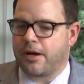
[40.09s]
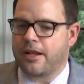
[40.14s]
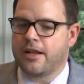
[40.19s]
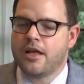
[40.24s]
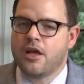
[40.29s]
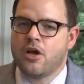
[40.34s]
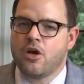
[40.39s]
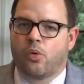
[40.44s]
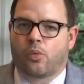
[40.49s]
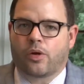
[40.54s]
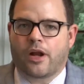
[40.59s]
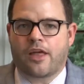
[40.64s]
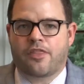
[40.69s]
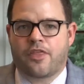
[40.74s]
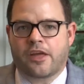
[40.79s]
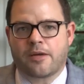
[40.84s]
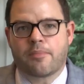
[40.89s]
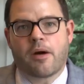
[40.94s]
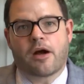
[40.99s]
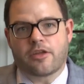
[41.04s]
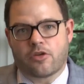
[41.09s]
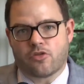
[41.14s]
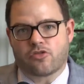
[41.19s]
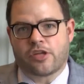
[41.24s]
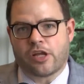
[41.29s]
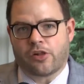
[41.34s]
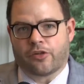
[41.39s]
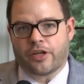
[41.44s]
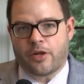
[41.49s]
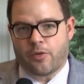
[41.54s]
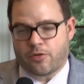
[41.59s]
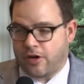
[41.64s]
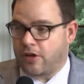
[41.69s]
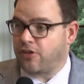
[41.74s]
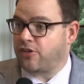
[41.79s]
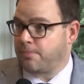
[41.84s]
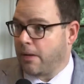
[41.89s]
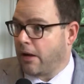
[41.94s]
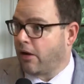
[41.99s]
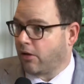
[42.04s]
But when I think about utility, which I
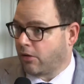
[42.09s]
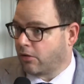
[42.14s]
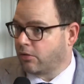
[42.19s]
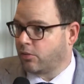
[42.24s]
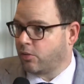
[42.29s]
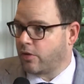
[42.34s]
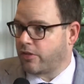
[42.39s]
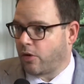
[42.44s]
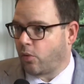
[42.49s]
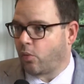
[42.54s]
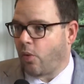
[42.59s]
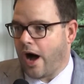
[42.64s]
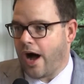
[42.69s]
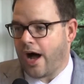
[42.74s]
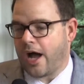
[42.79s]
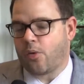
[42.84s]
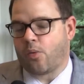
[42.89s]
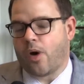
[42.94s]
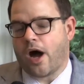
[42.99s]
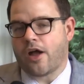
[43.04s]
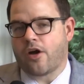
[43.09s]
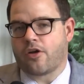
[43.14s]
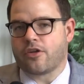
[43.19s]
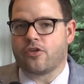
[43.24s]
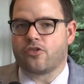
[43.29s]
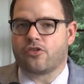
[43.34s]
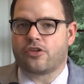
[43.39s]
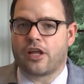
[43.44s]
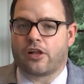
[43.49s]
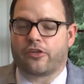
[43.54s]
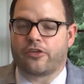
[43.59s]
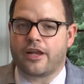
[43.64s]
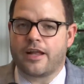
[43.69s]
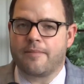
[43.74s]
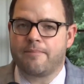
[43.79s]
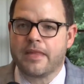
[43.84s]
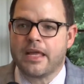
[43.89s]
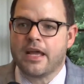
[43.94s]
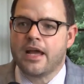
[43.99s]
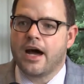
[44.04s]
spell with a Y, Y-O-U
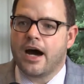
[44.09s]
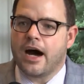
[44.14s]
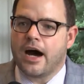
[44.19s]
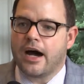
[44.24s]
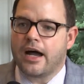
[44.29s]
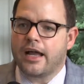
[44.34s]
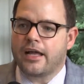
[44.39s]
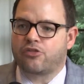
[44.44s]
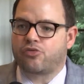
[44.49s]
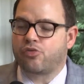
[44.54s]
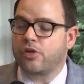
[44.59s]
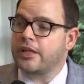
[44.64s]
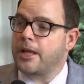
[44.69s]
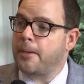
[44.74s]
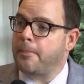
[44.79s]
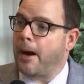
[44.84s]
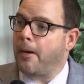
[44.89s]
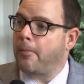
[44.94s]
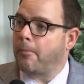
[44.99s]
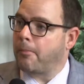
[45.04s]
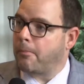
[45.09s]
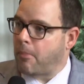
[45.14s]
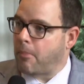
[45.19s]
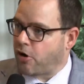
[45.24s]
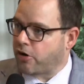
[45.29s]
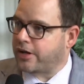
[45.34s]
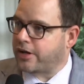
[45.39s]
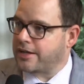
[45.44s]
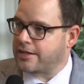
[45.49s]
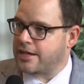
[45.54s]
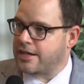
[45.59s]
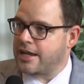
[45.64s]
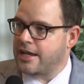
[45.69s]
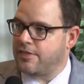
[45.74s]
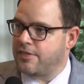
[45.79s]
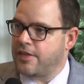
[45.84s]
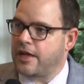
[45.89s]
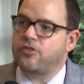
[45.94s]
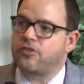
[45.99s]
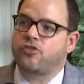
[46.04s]
utility, it's really about
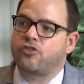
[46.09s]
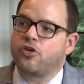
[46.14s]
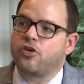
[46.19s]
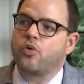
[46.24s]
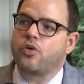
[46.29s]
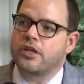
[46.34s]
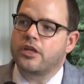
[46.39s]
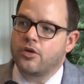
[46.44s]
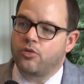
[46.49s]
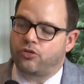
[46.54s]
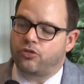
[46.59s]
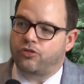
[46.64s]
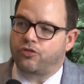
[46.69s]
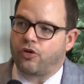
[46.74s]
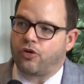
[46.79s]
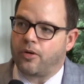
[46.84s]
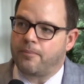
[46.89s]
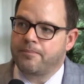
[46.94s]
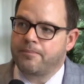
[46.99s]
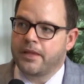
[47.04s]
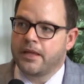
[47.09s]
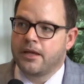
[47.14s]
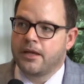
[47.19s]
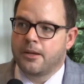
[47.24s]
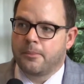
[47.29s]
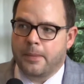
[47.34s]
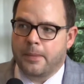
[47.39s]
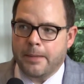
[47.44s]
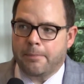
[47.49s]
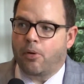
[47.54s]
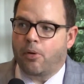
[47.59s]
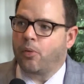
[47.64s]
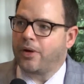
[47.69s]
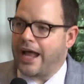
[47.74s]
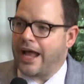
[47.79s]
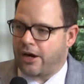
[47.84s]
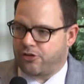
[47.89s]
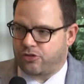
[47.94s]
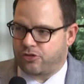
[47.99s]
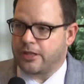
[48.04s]
marketing that's so useful people would
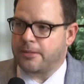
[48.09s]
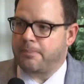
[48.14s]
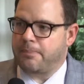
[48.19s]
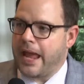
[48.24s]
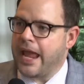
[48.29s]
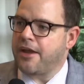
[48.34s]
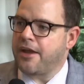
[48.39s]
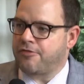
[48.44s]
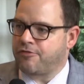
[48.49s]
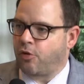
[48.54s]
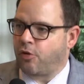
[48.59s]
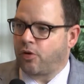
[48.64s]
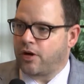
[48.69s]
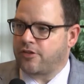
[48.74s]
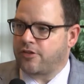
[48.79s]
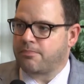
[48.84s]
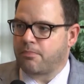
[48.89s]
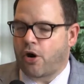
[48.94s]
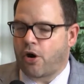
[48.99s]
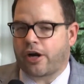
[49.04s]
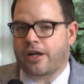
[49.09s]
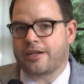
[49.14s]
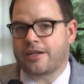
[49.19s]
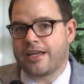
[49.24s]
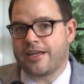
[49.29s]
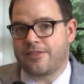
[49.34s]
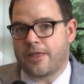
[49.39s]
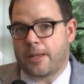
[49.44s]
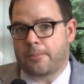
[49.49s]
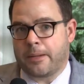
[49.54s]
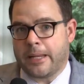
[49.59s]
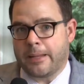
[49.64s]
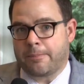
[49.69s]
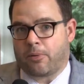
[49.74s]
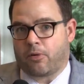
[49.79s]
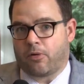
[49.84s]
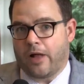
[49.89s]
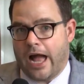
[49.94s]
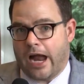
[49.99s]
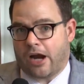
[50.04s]
actually pay for it. It's marketing that
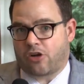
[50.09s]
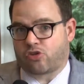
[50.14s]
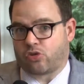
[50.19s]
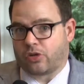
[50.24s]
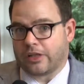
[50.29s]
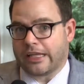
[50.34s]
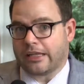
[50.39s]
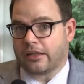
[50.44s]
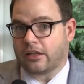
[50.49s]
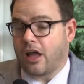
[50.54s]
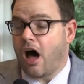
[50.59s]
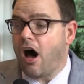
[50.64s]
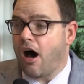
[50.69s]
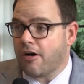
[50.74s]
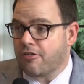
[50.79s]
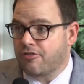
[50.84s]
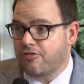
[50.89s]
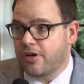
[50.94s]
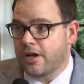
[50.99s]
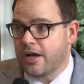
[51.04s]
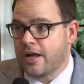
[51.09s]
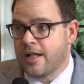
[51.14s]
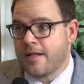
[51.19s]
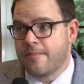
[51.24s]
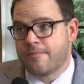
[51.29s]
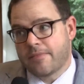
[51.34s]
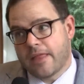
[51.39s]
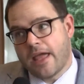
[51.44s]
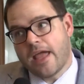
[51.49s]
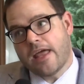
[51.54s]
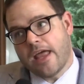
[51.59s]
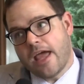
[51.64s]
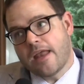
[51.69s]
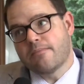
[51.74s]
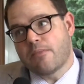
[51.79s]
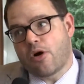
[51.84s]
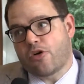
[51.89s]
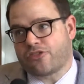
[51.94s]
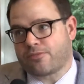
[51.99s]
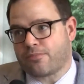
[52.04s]
people actually love.
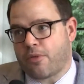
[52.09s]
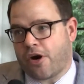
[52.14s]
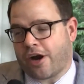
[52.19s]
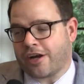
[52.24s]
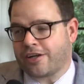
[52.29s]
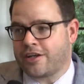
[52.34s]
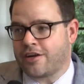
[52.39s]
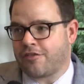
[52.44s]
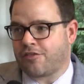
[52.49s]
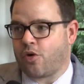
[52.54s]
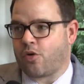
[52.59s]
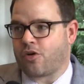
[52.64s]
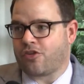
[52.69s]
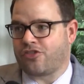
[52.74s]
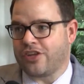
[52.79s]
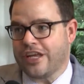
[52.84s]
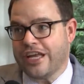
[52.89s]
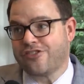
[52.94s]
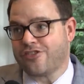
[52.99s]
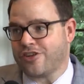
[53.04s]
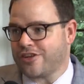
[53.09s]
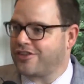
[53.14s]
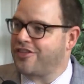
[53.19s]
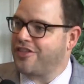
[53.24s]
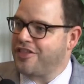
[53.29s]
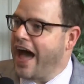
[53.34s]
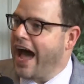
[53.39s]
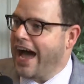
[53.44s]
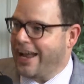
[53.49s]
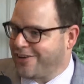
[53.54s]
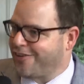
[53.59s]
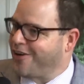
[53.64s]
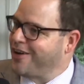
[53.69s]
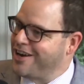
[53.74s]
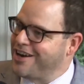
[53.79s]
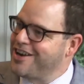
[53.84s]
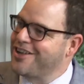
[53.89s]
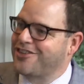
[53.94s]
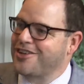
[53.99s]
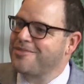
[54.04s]
And most marketing, of course, isn't that, right?
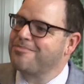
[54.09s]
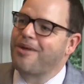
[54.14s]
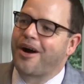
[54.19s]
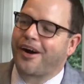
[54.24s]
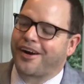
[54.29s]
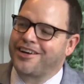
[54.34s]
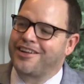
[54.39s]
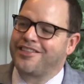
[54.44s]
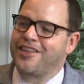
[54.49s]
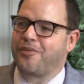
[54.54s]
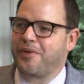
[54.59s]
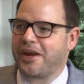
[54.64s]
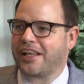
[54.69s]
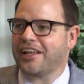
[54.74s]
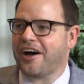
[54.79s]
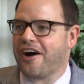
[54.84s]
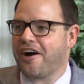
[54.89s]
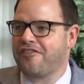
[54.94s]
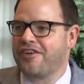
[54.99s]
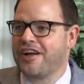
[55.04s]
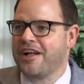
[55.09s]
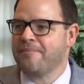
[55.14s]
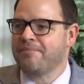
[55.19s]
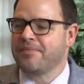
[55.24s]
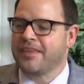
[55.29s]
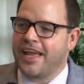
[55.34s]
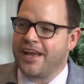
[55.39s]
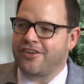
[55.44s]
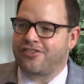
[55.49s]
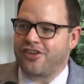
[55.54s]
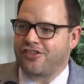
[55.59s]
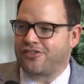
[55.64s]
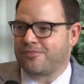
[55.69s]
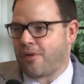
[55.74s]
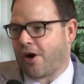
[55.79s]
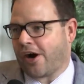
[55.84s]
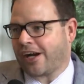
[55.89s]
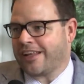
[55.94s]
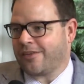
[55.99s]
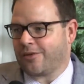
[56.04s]
It isn't marketing that we love. It's just
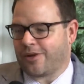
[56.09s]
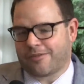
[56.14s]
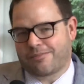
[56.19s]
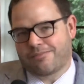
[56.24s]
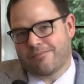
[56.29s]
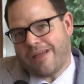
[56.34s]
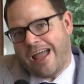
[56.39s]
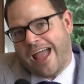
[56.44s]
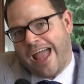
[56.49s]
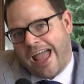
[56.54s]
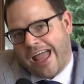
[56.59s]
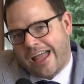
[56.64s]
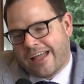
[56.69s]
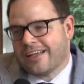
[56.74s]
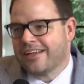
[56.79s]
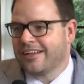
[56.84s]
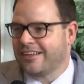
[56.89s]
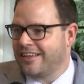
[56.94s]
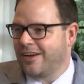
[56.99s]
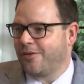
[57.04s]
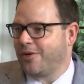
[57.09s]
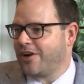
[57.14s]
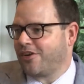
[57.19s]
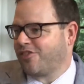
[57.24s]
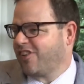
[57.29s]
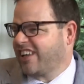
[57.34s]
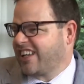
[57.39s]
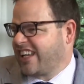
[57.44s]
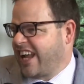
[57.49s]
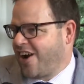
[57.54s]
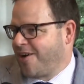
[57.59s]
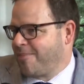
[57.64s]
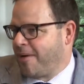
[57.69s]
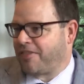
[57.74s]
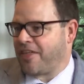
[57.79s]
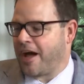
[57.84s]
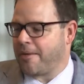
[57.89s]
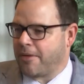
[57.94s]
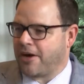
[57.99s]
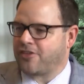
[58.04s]
marketing they're like, meh, that we don't really care
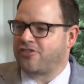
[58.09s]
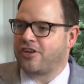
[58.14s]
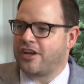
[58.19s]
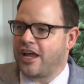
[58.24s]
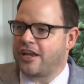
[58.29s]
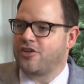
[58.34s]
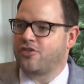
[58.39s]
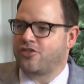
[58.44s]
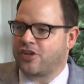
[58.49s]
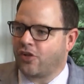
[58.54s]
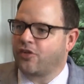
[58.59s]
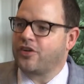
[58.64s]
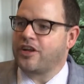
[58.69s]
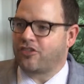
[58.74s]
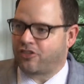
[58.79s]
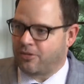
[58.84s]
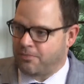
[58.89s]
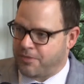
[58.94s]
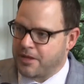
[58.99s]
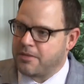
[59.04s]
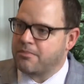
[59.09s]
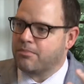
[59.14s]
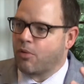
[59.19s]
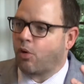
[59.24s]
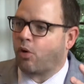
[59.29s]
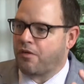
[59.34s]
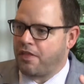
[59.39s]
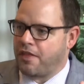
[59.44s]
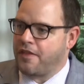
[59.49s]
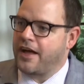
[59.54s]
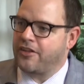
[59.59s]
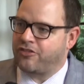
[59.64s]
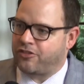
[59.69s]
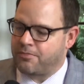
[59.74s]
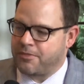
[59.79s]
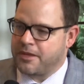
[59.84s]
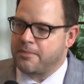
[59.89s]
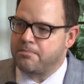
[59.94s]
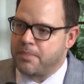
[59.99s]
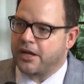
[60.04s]
about that much. And utility is something more than that,
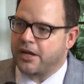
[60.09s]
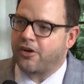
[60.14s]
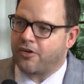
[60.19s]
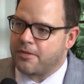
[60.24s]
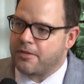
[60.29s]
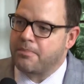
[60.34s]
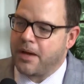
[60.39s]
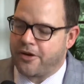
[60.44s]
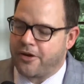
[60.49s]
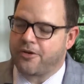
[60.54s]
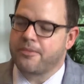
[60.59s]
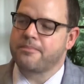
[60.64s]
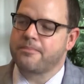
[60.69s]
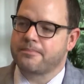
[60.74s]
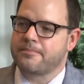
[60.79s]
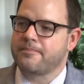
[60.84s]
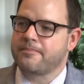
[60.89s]
something bigger and better.